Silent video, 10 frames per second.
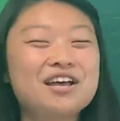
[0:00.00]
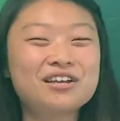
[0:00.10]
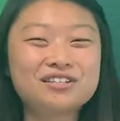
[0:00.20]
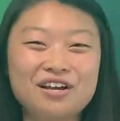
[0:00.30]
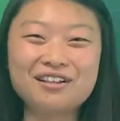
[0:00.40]

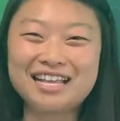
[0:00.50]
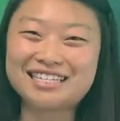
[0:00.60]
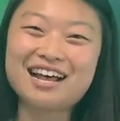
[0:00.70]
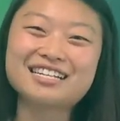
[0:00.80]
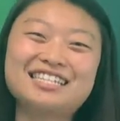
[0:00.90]
So let's
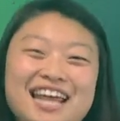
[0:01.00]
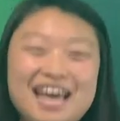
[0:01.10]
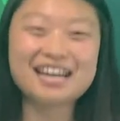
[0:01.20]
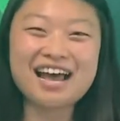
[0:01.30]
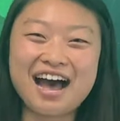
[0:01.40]
all
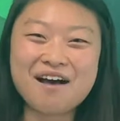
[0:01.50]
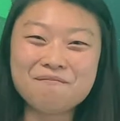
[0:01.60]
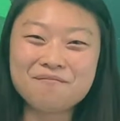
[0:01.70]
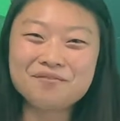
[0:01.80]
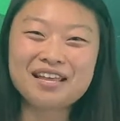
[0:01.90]
stand
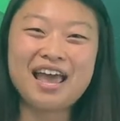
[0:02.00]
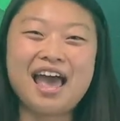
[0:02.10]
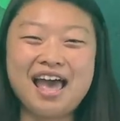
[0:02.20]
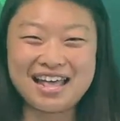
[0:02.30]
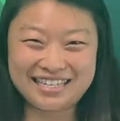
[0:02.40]
up
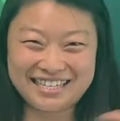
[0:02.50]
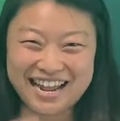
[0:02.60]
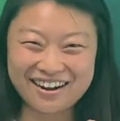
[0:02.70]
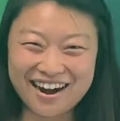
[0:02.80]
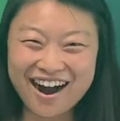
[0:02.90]
and
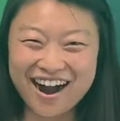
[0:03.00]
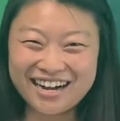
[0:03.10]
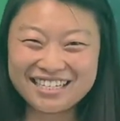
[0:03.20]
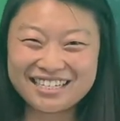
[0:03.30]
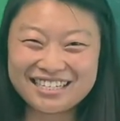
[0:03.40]
center our
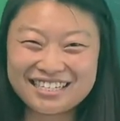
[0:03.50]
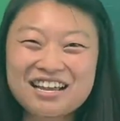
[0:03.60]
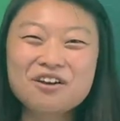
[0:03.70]
hearts.